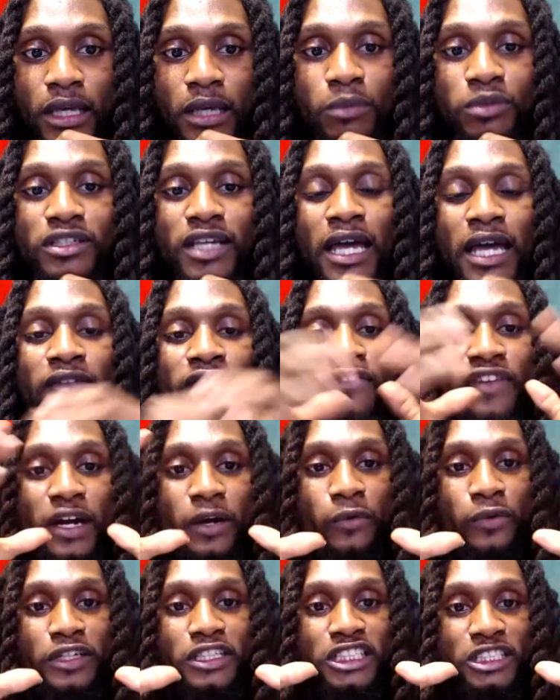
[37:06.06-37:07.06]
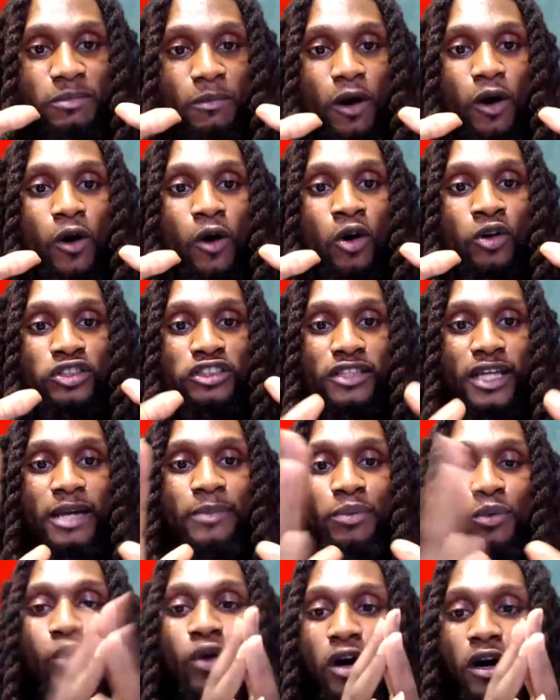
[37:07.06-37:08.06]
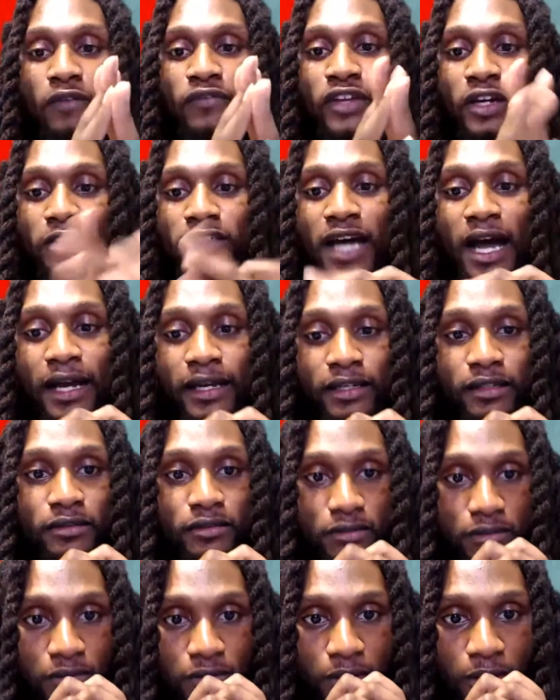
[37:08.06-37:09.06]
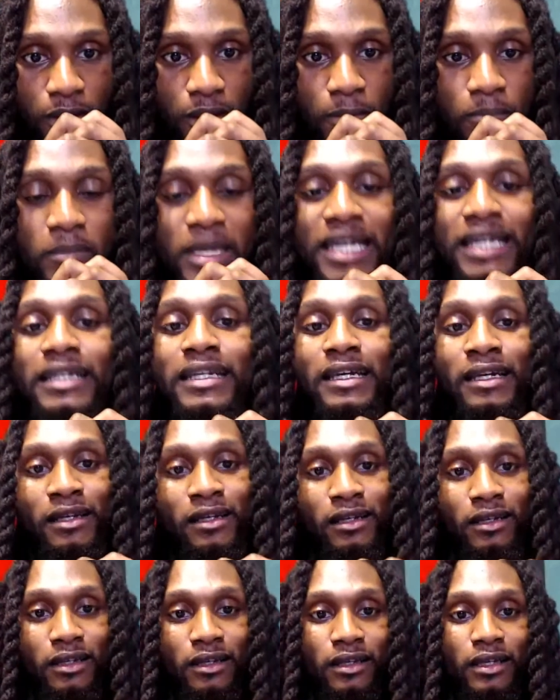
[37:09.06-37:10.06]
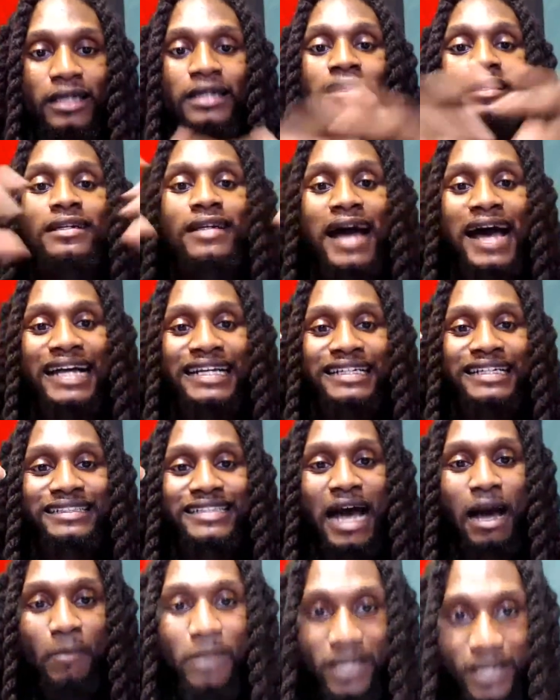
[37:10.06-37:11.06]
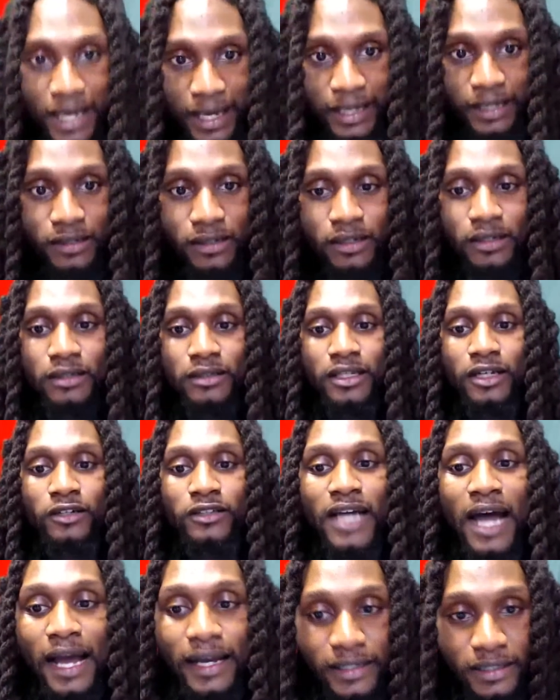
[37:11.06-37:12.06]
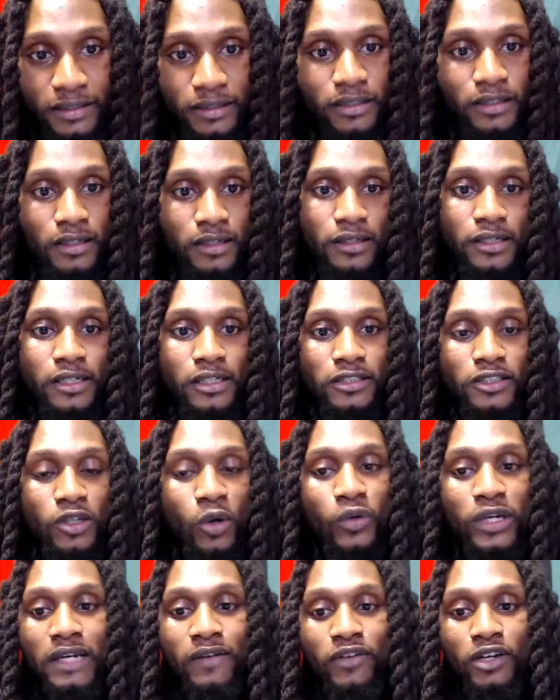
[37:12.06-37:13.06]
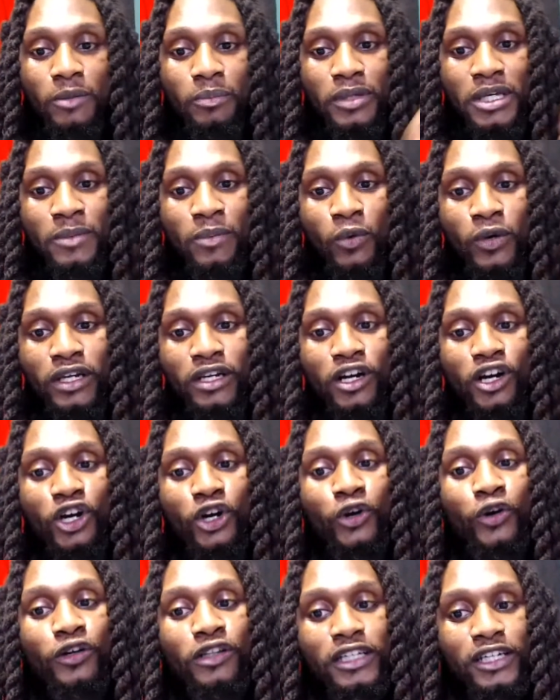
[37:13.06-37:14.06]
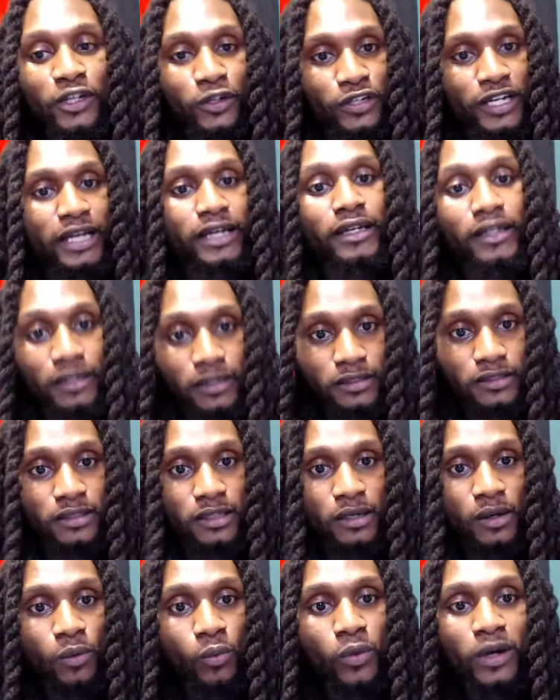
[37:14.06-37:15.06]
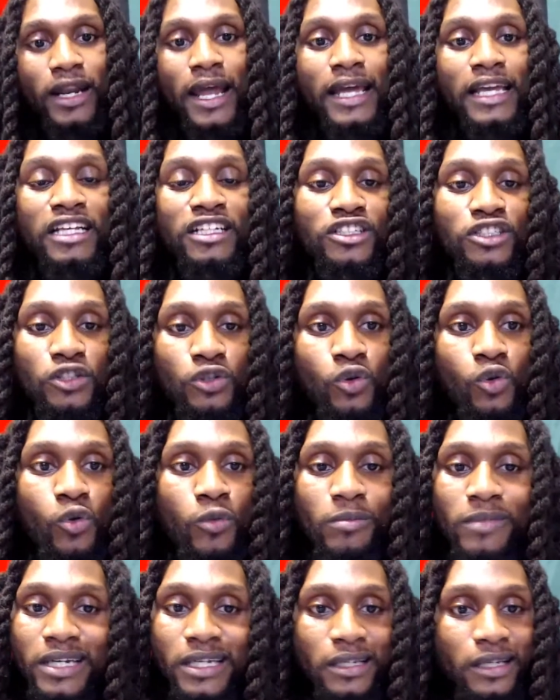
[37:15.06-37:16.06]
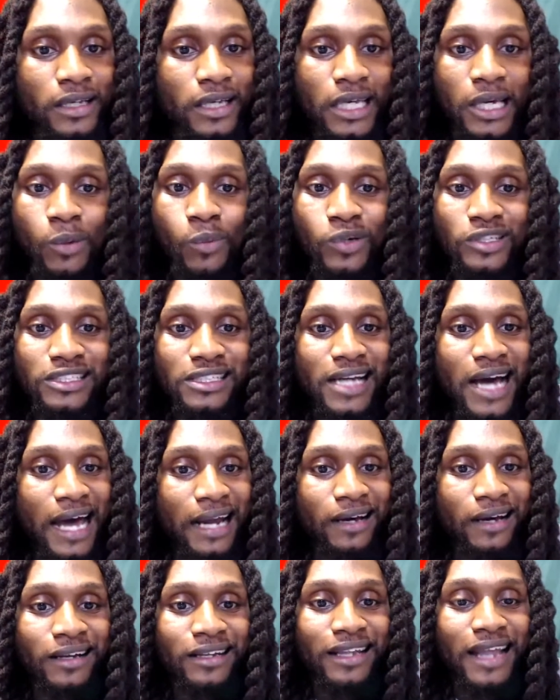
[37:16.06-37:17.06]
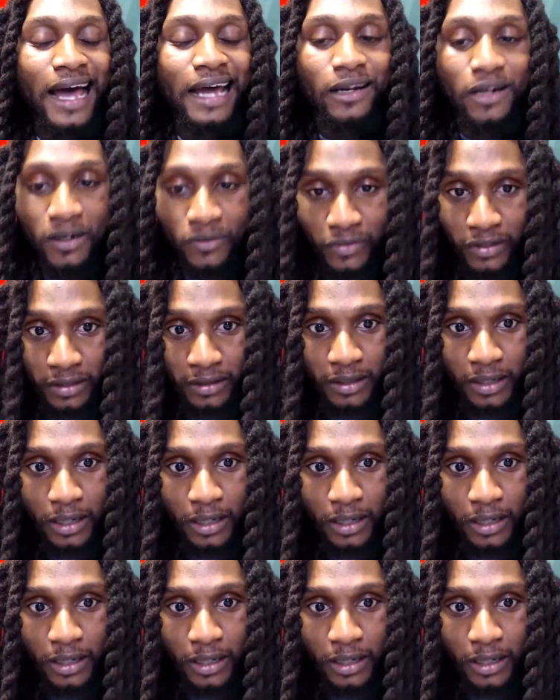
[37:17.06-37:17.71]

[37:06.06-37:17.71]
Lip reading: It was a very small staple of their diet, meaning it did not dominate their diet. So even the people in the earlier days, when they consumed meat, it was not a lot of it.